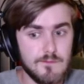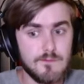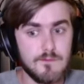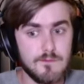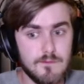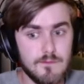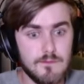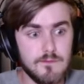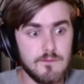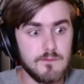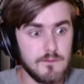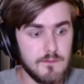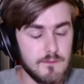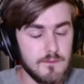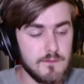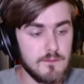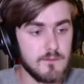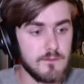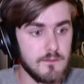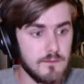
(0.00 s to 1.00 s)

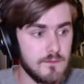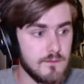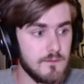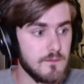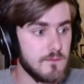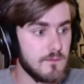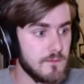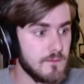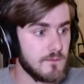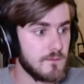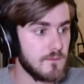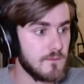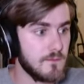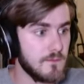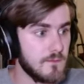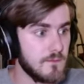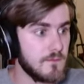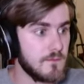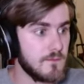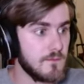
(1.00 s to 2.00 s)

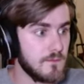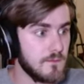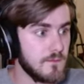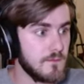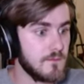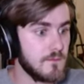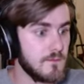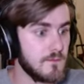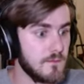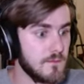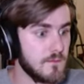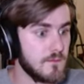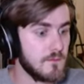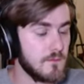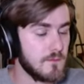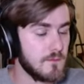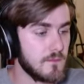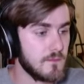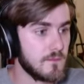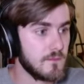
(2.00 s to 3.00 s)

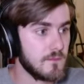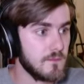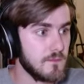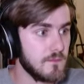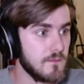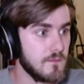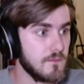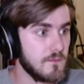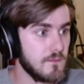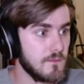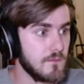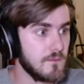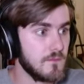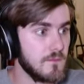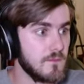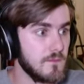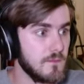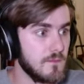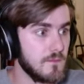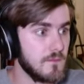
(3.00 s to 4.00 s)

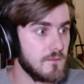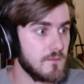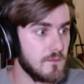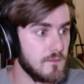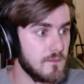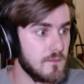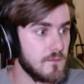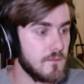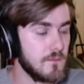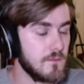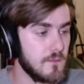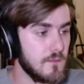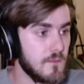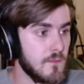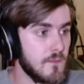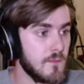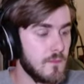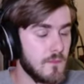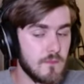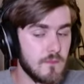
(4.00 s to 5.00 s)

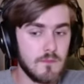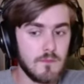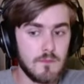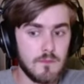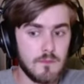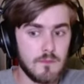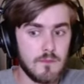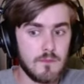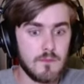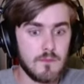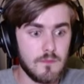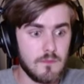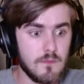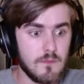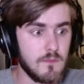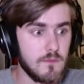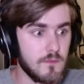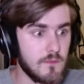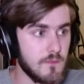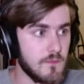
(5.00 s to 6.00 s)

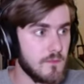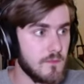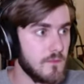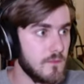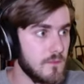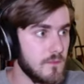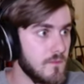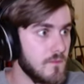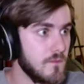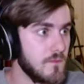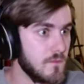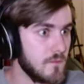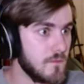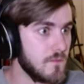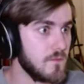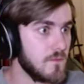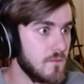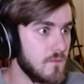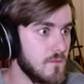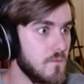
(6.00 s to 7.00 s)

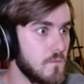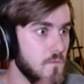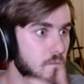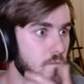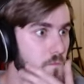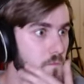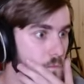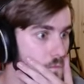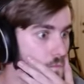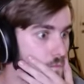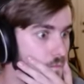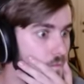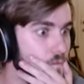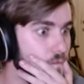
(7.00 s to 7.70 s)
No words are spoken by the person on screen.